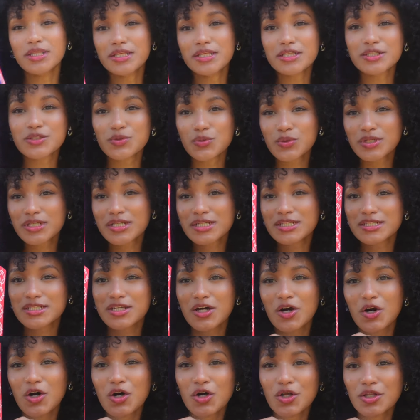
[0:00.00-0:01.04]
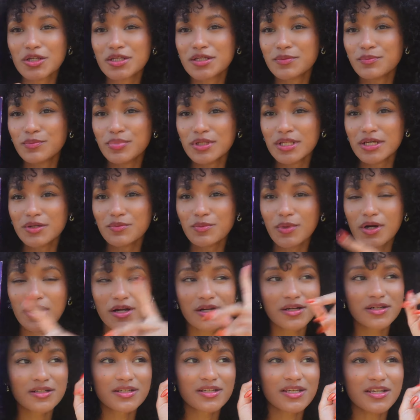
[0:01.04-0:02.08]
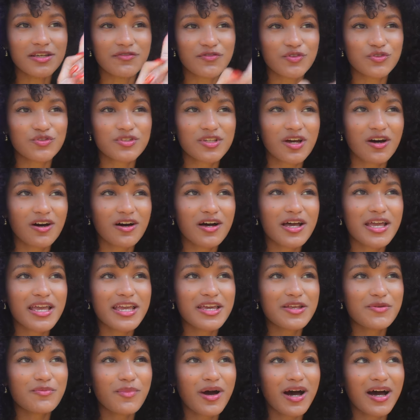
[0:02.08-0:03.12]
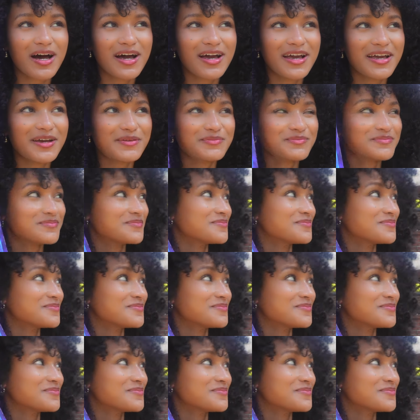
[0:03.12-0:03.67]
This one is called Bloodmarked. If you saw in my...